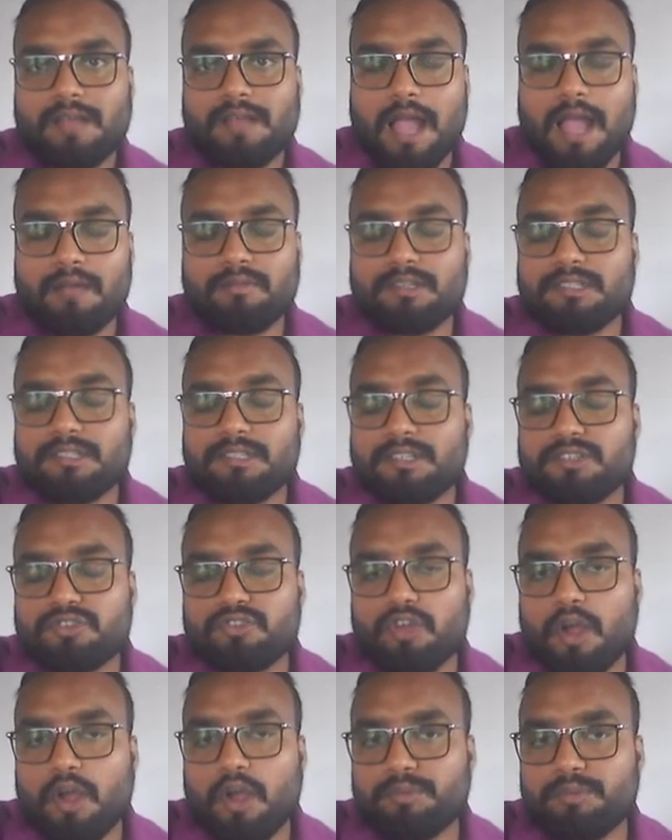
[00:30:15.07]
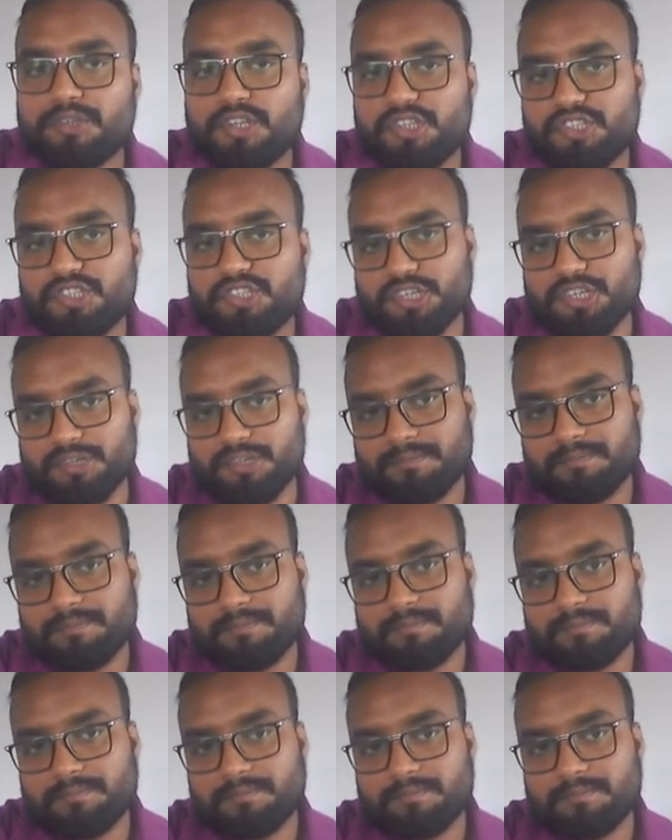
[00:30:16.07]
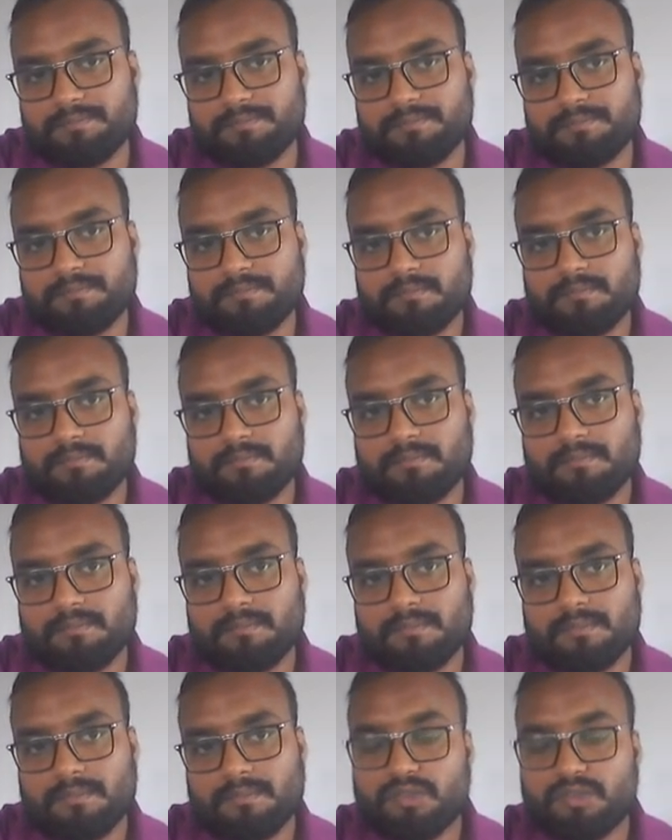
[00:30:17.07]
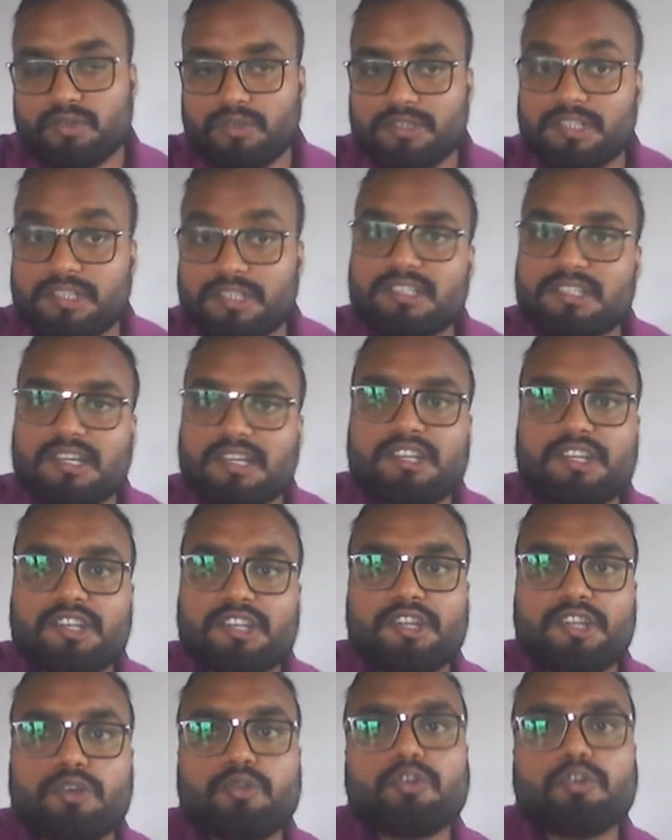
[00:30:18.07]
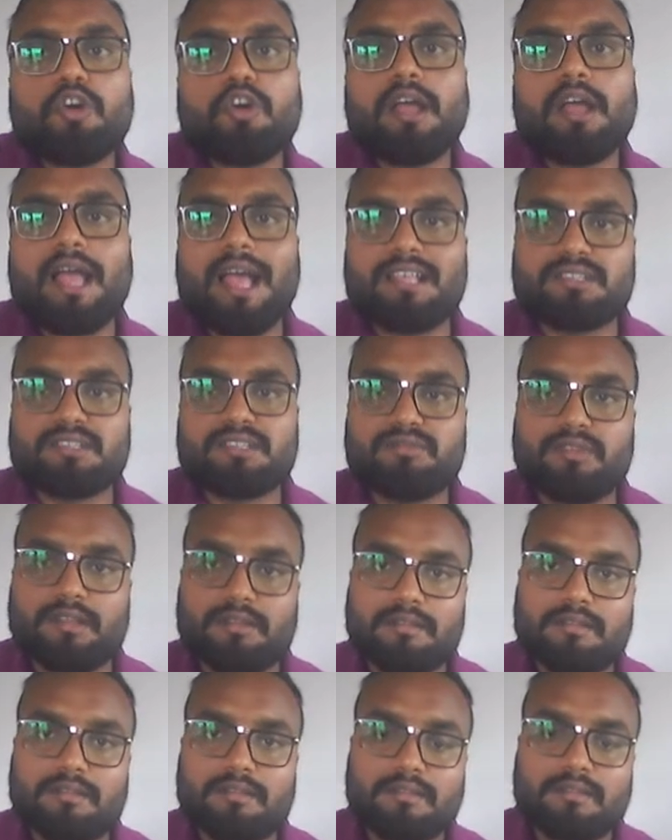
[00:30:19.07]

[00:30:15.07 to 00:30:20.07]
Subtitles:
I haven't stopped teaching, so it is continued as well.